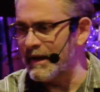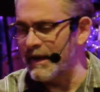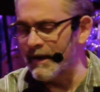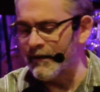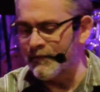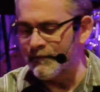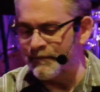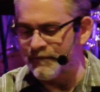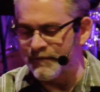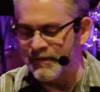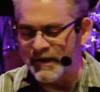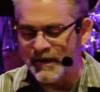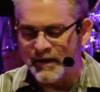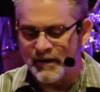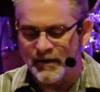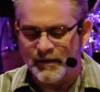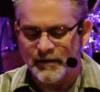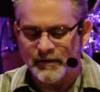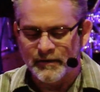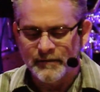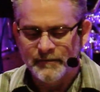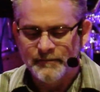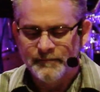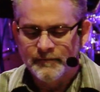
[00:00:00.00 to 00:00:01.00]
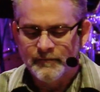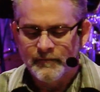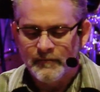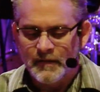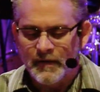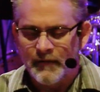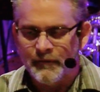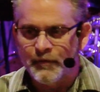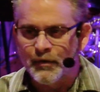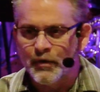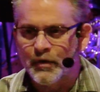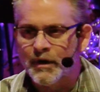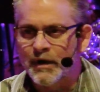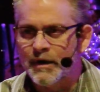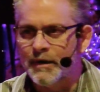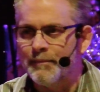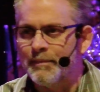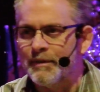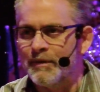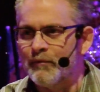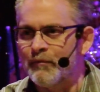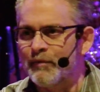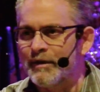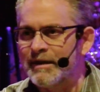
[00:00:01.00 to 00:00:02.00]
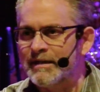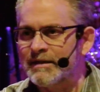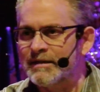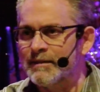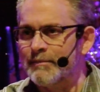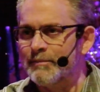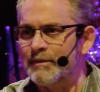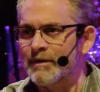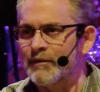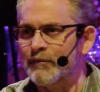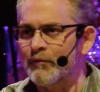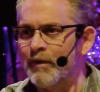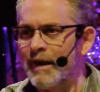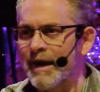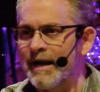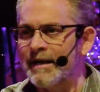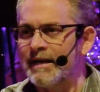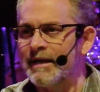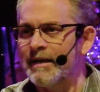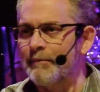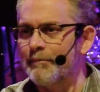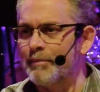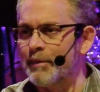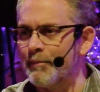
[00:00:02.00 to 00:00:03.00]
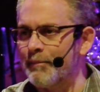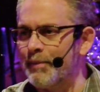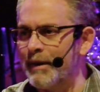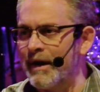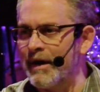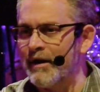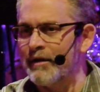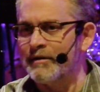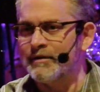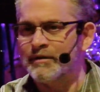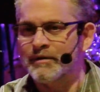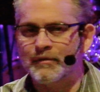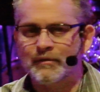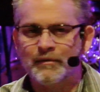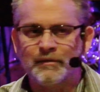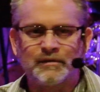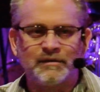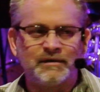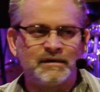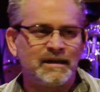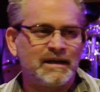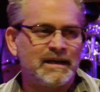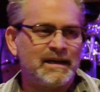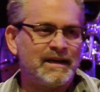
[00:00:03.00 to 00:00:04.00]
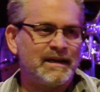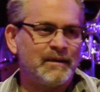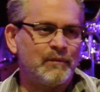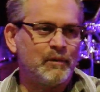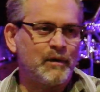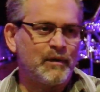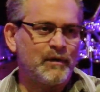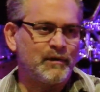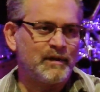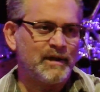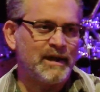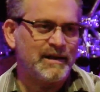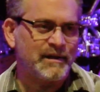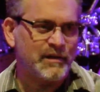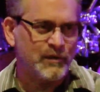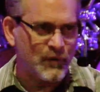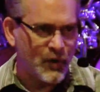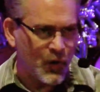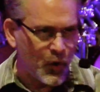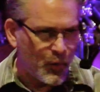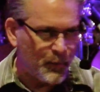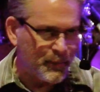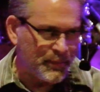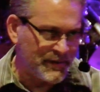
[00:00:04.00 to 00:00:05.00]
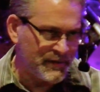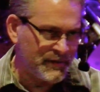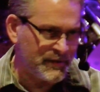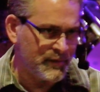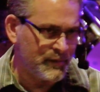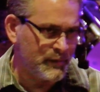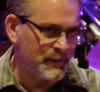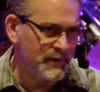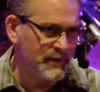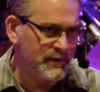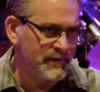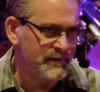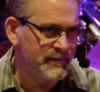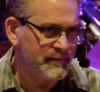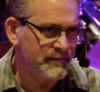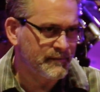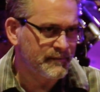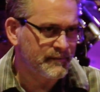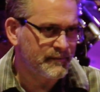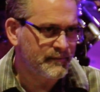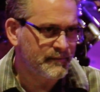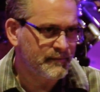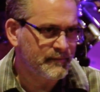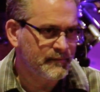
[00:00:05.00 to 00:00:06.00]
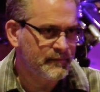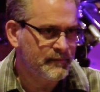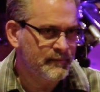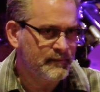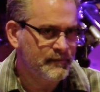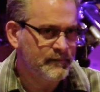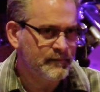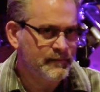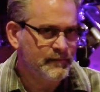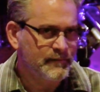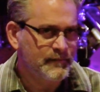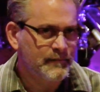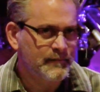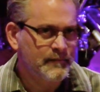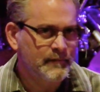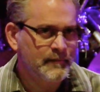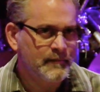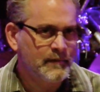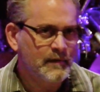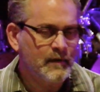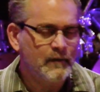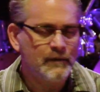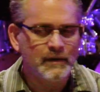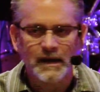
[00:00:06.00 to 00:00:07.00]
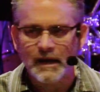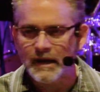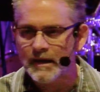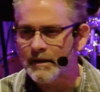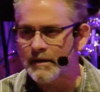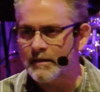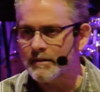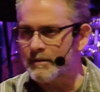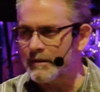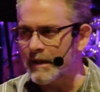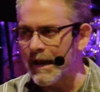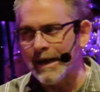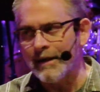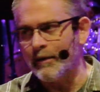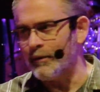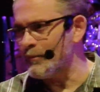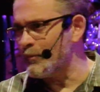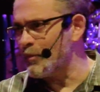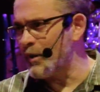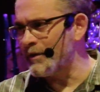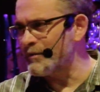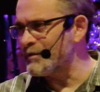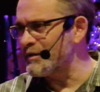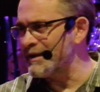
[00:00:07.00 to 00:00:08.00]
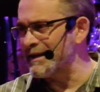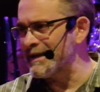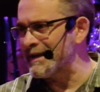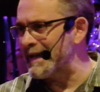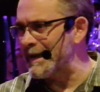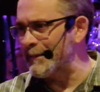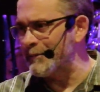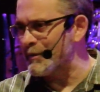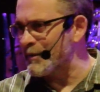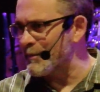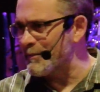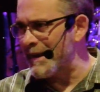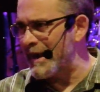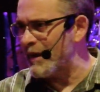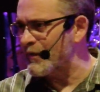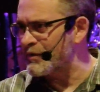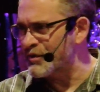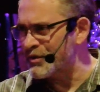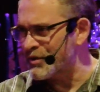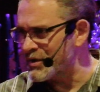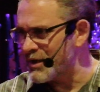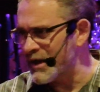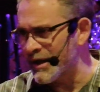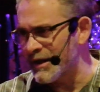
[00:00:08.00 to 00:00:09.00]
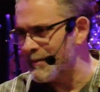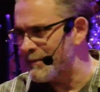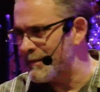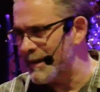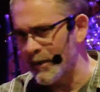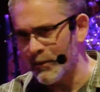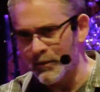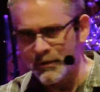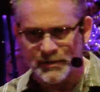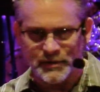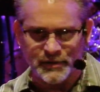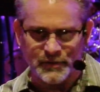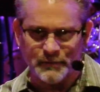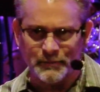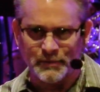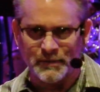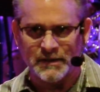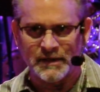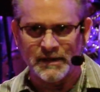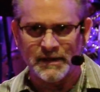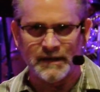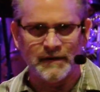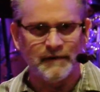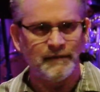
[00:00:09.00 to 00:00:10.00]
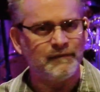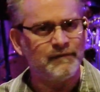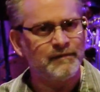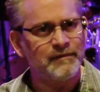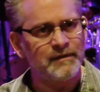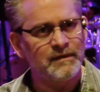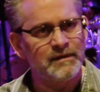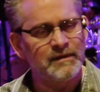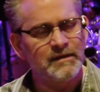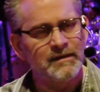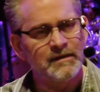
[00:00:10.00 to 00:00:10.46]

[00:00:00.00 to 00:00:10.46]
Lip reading: if you're going to be reasonably ready and prepared to see whether or not they're open to it. Okay, I don't want you to keep your mouth shut about what you believe.